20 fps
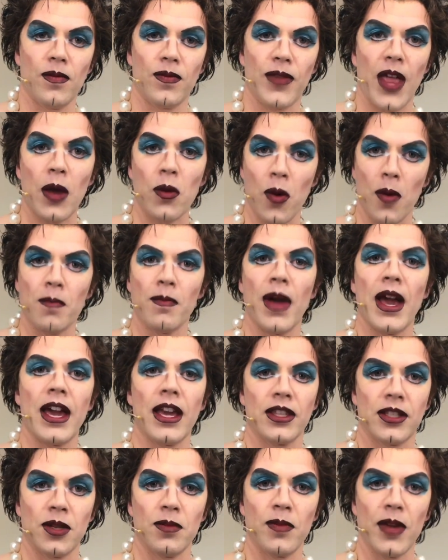they were
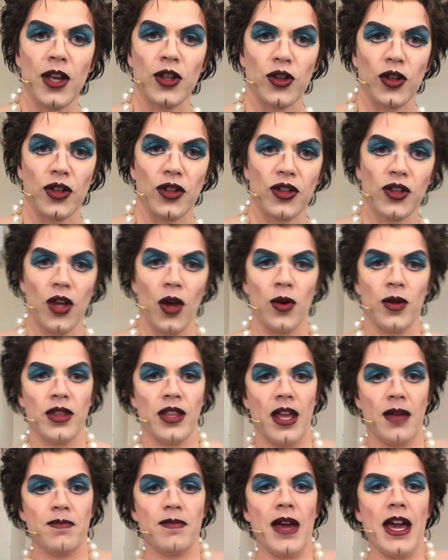made to measure. So
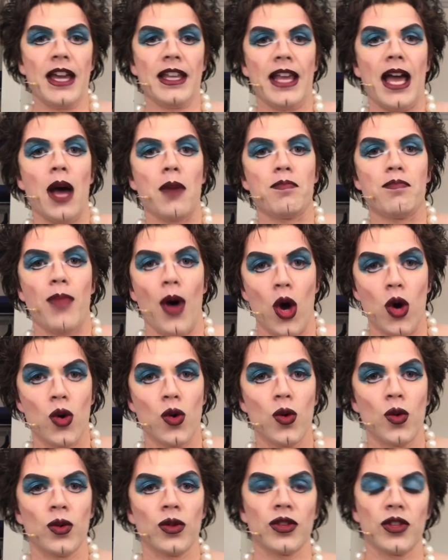they're made out of
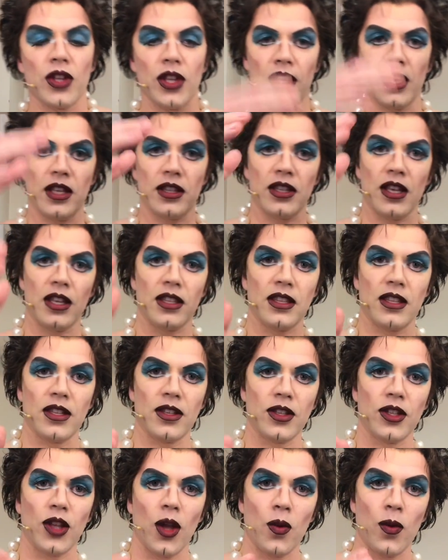bone, so that
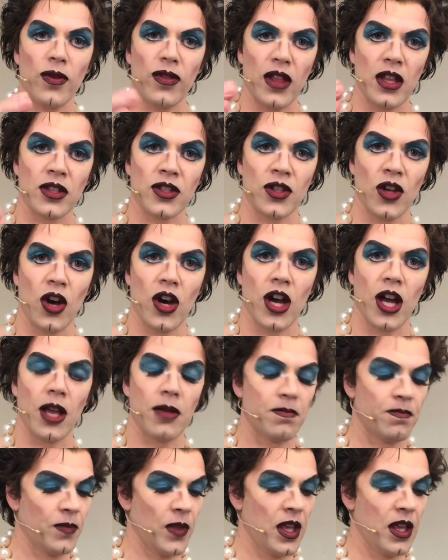within
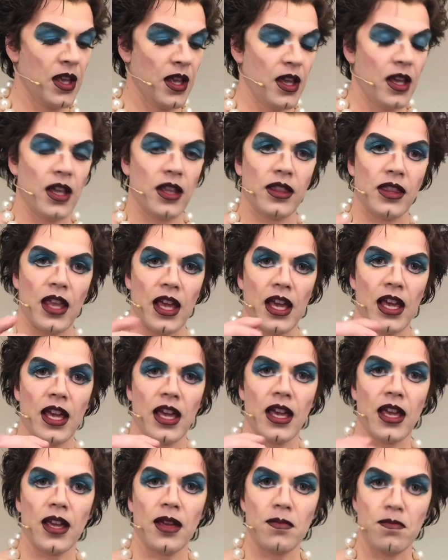time
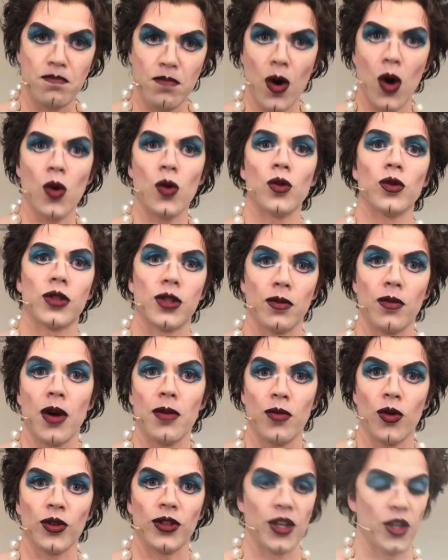they mould to my
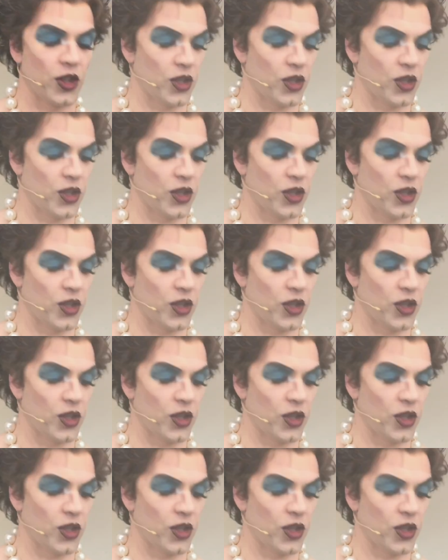body